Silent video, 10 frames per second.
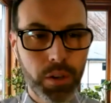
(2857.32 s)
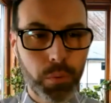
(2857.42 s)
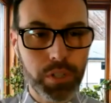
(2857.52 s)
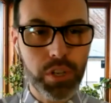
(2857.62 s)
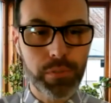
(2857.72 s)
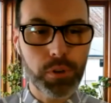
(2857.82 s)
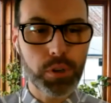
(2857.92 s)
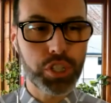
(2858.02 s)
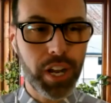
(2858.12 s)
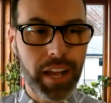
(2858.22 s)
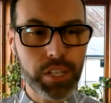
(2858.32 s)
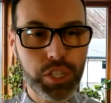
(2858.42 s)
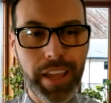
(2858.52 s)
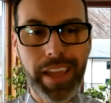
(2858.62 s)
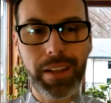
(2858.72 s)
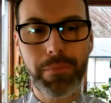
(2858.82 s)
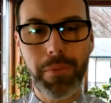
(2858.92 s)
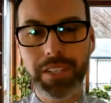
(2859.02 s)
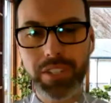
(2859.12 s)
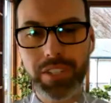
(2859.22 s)
Well, so for Josh and
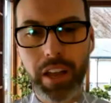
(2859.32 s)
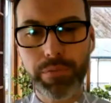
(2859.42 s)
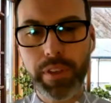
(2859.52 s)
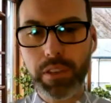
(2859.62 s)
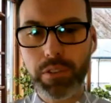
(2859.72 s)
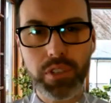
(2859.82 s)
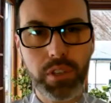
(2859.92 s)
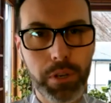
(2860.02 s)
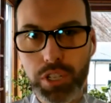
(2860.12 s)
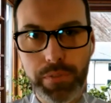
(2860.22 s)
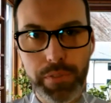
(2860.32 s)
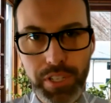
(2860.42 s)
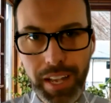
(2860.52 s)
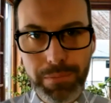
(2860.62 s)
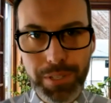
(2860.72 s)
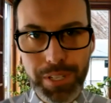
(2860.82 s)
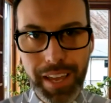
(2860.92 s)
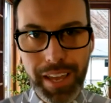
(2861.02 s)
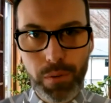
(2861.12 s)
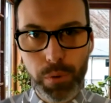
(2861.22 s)
myself, thank you so much just for your time
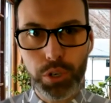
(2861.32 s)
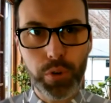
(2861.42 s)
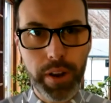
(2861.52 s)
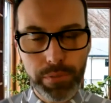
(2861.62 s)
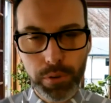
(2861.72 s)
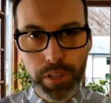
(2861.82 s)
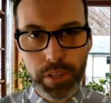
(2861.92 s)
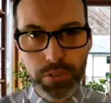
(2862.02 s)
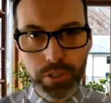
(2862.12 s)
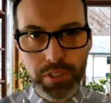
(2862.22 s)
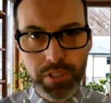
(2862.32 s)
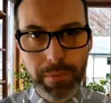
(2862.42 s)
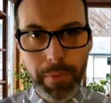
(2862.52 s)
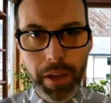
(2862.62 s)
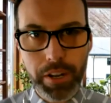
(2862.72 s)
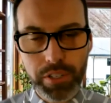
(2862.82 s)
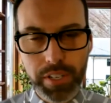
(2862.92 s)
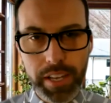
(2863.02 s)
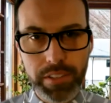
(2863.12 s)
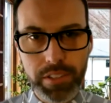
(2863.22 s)
today. We're grateful that you took the time out of your
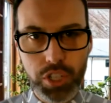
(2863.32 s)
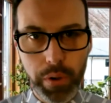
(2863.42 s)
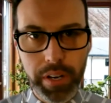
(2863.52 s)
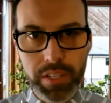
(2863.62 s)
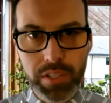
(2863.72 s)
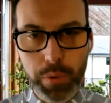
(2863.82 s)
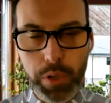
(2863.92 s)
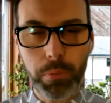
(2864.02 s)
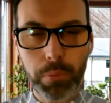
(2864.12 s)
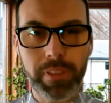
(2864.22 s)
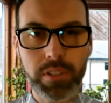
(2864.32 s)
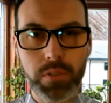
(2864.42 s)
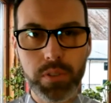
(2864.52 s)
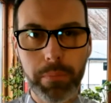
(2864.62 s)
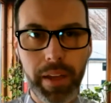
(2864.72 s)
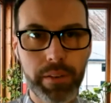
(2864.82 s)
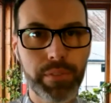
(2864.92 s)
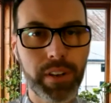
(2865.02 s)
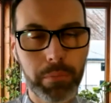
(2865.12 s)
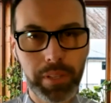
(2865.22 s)
day to join us. We hope that this was a
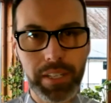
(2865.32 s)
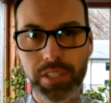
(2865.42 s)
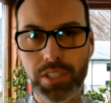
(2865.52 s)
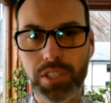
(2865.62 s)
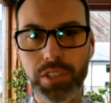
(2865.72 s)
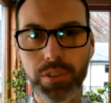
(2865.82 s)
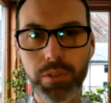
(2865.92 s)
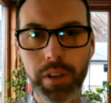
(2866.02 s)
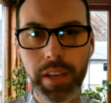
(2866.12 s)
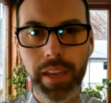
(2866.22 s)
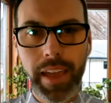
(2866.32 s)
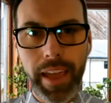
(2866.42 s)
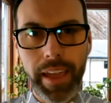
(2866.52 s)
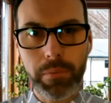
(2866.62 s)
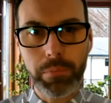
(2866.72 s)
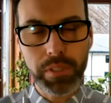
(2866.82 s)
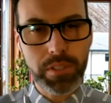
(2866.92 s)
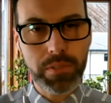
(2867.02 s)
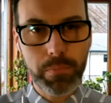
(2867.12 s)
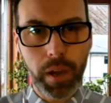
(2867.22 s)
benefit and a blessing to you. And
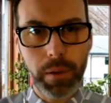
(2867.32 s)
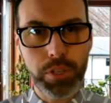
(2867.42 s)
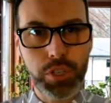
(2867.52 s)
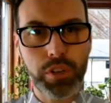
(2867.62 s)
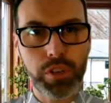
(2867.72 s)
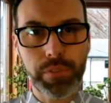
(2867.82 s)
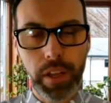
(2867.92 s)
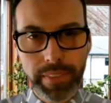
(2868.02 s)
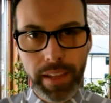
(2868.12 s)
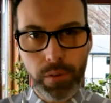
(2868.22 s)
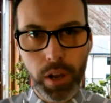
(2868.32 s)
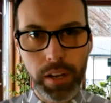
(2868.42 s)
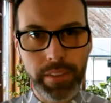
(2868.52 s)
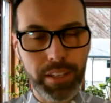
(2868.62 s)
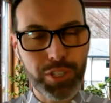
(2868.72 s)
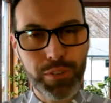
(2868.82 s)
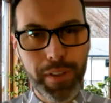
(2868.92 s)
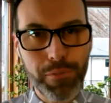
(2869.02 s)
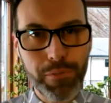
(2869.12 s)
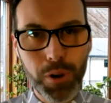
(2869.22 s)
please be sure to fill out that
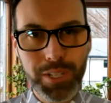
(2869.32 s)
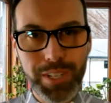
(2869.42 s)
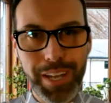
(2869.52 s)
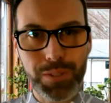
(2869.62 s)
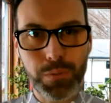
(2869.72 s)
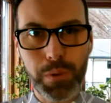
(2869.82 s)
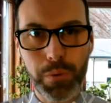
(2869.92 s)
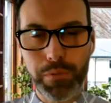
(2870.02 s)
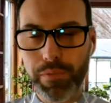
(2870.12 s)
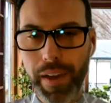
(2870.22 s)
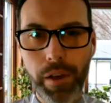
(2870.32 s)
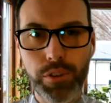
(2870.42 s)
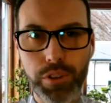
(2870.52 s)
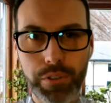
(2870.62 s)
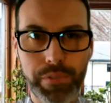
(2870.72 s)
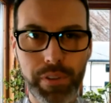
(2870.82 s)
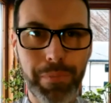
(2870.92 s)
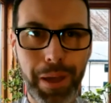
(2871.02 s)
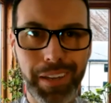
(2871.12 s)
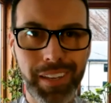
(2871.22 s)
survey for us, as we would value your
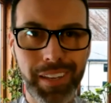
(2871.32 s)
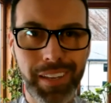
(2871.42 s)
feedback.